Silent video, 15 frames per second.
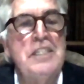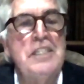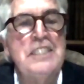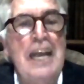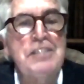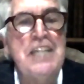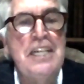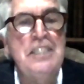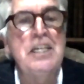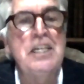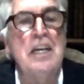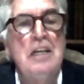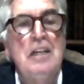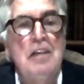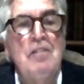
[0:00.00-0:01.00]
a Trinity
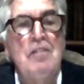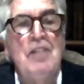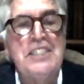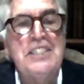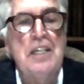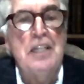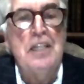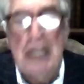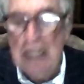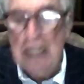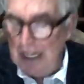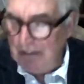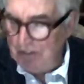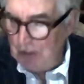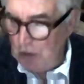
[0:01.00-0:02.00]
House tender
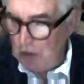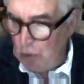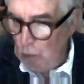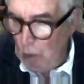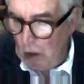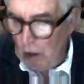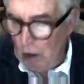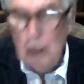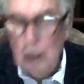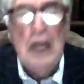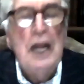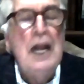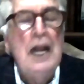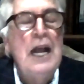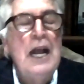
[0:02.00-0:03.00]
vessel after
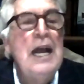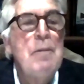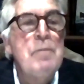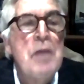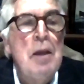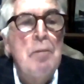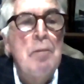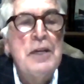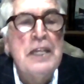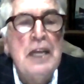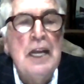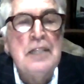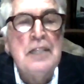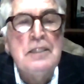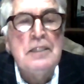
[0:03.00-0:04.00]
the war.
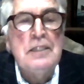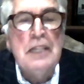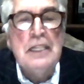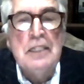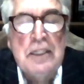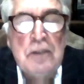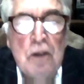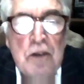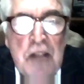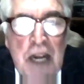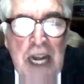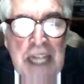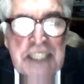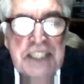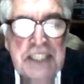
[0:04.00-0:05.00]
But in
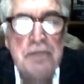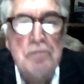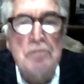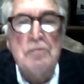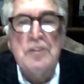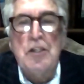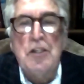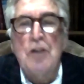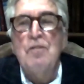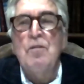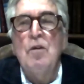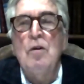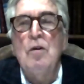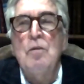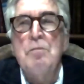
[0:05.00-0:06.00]
the last
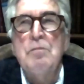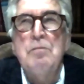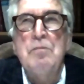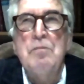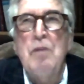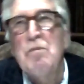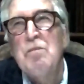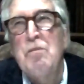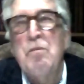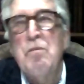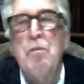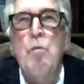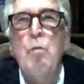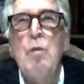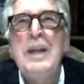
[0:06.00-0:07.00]
sort of
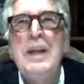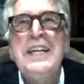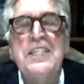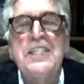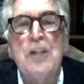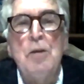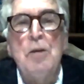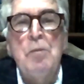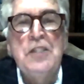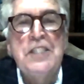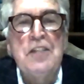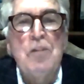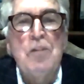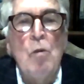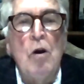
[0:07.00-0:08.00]

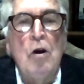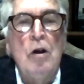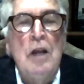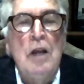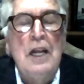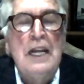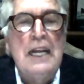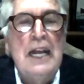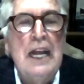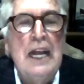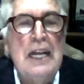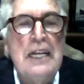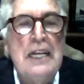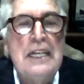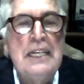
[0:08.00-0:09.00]
weeks or months of the war,